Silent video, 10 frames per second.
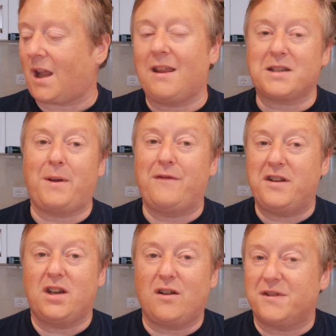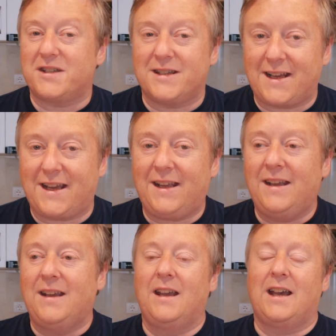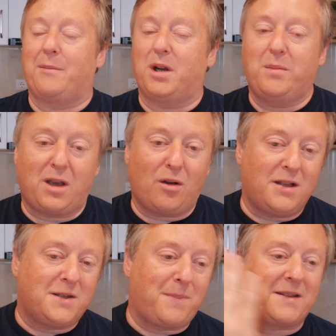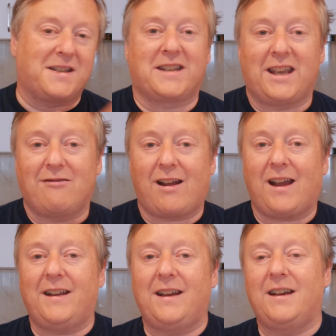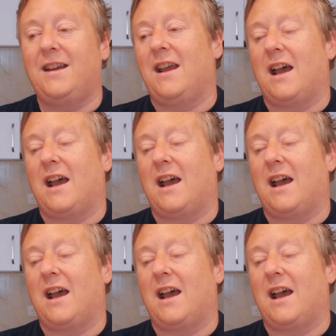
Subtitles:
And that's my video for today. I'm going to be going back to Tirana.